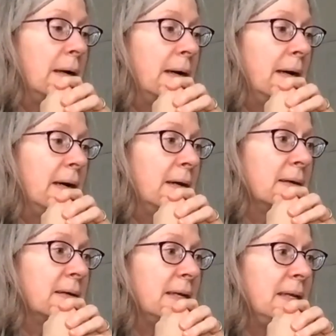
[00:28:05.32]
and
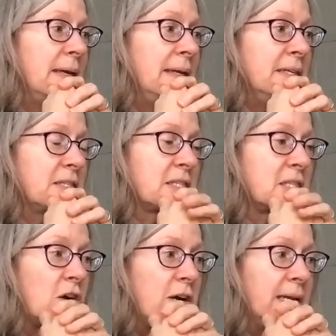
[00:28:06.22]
it's
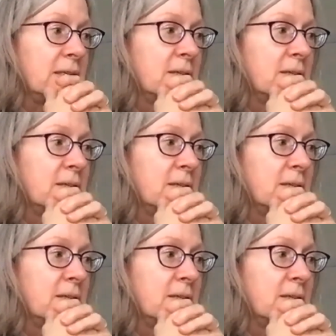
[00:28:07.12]
starting,